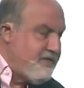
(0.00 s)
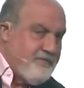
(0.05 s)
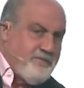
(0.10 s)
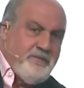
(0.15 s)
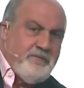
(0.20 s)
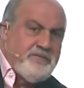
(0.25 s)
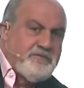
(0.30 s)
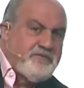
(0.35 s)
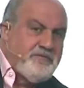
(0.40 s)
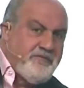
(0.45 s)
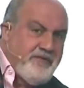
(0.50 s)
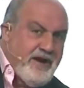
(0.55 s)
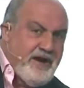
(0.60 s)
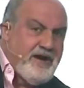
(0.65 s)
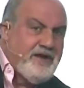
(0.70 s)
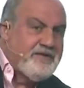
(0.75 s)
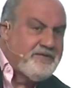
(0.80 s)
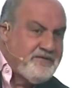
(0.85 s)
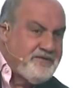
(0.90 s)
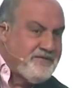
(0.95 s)
of people to
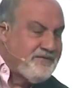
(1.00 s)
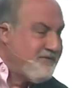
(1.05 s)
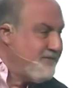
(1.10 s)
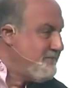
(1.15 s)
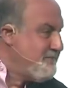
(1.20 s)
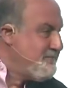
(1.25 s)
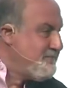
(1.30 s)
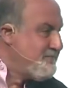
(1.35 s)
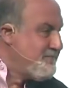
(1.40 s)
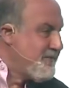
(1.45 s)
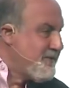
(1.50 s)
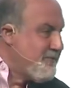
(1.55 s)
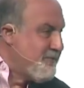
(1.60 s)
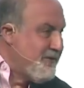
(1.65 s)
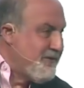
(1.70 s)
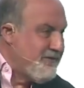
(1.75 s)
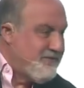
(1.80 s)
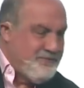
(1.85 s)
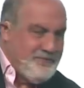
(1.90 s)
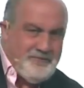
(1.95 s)
rise.
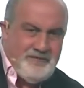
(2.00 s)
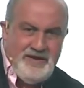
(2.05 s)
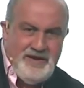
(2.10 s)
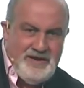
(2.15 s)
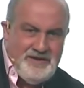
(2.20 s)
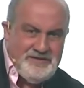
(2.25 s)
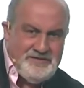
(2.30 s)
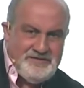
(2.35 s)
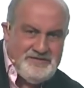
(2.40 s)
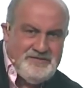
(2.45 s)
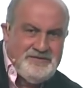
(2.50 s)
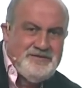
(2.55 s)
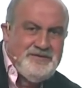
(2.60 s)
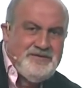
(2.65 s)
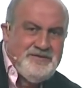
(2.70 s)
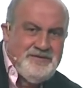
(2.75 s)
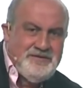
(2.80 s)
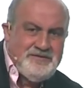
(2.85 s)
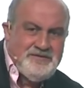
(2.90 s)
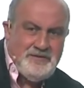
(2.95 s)
Well, if you rise,
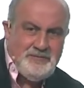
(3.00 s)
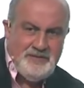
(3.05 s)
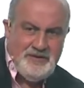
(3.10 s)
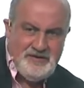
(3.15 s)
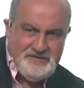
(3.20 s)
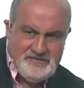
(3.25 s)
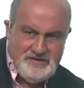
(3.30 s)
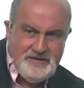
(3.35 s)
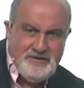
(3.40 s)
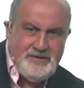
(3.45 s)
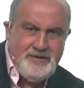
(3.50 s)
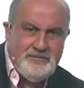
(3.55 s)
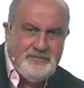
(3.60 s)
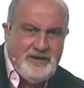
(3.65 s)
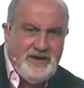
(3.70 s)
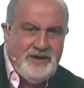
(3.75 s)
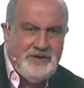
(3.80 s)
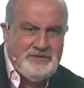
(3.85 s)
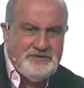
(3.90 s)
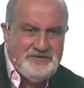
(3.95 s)
someone else got to come
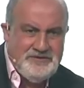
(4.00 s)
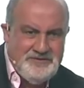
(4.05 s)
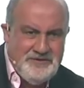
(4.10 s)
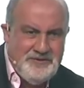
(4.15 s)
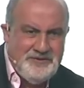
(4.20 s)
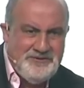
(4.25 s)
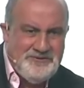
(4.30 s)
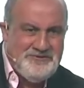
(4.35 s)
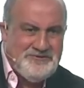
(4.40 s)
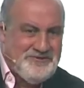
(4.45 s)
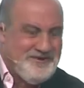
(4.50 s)
down, no?